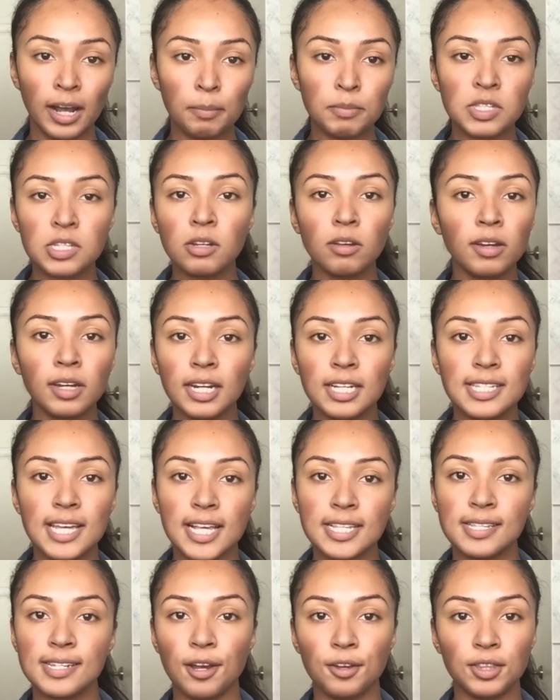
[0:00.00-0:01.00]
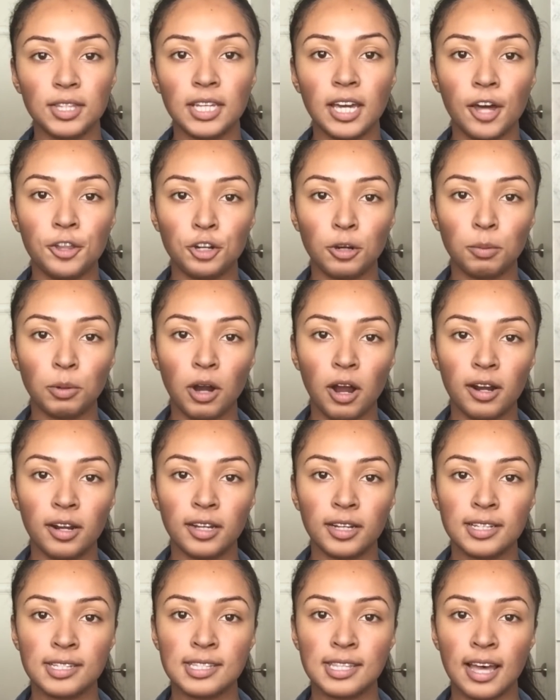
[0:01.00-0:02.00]
I'm still going to test out the other
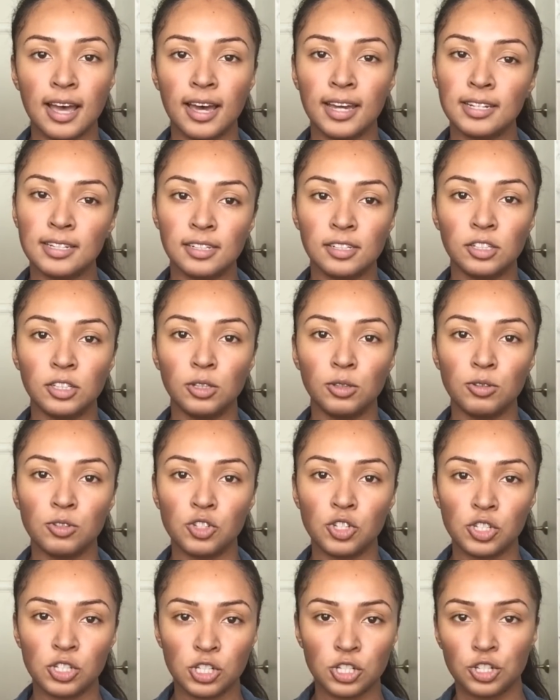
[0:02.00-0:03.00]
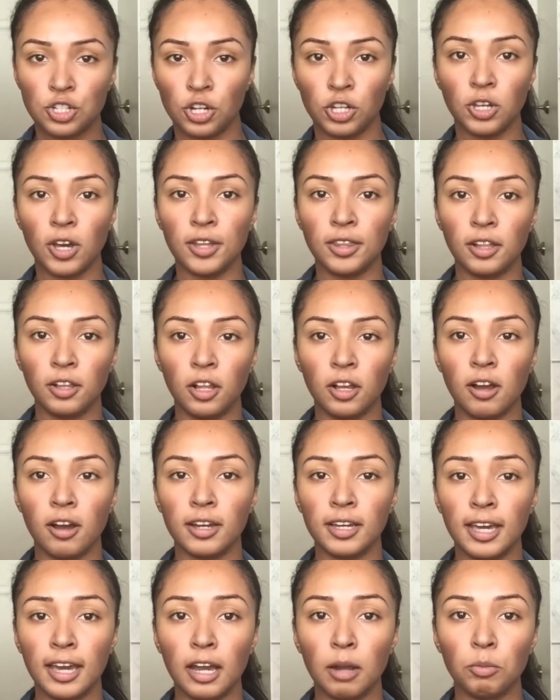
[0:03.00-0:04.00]
products that I did use just to show you how they look
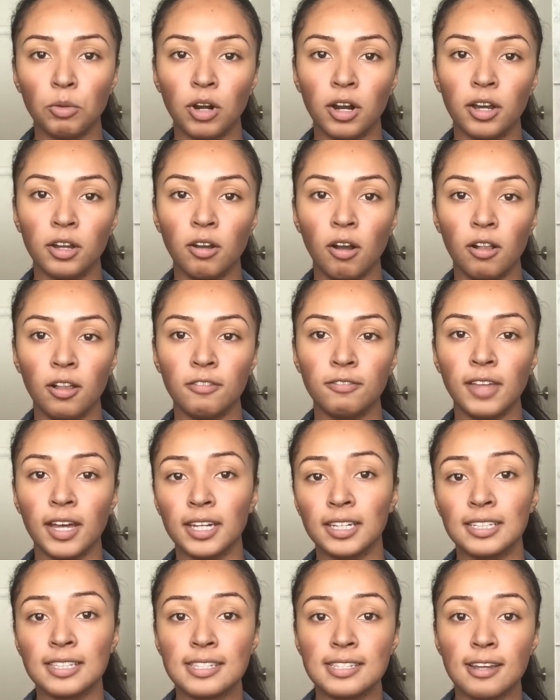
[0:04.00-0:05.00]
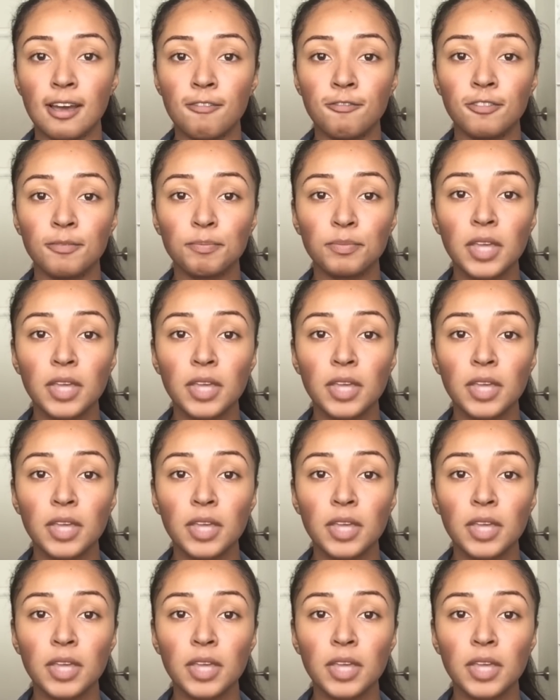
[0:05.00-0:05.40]
on camera and all of that good stuff.